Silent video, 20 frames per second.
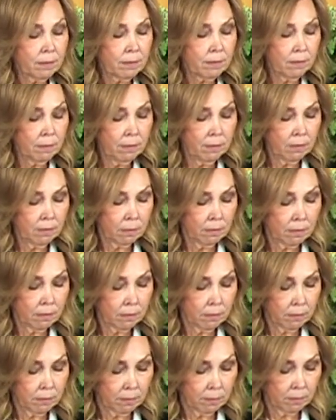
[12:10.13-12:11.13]

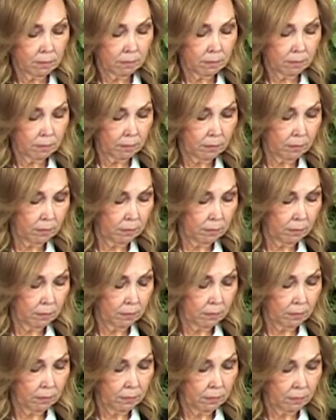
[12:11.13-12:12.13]

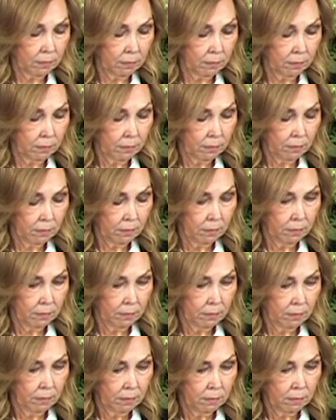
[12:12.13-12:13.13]

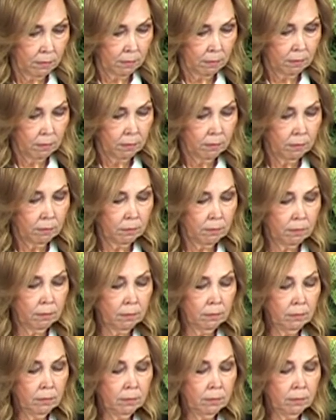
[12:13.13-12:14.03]
(not speaking)